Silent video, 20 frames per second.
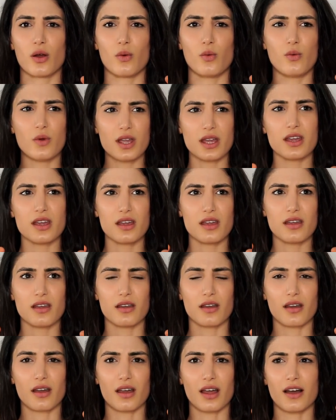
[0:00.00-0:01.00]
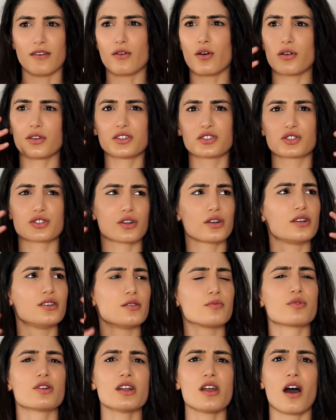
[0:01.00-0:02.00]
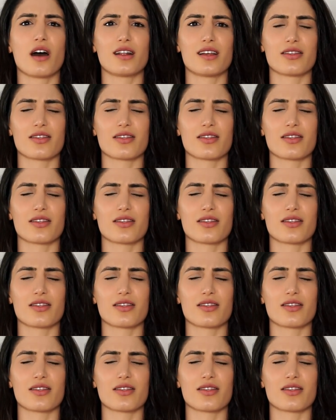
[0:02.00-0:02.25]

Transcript: we have all this dirt and debris on